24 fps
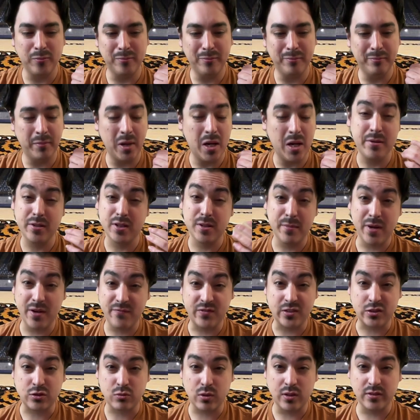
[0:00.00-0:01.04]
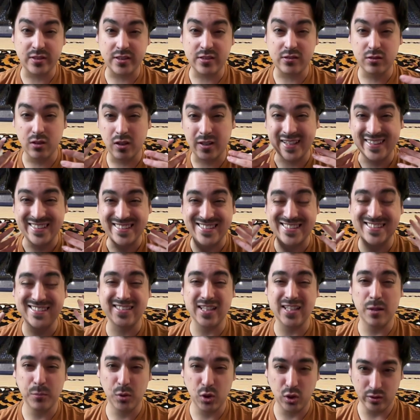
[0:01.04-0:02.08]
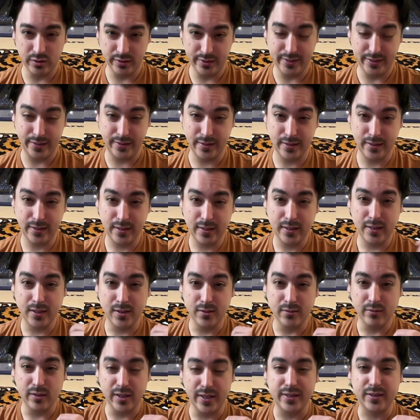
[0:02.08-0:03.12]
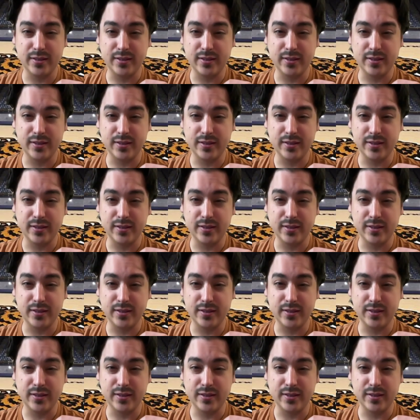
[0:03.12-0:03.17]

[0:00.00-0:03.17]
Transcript: maybe the Memphis Grizzlies look in Summer League, right?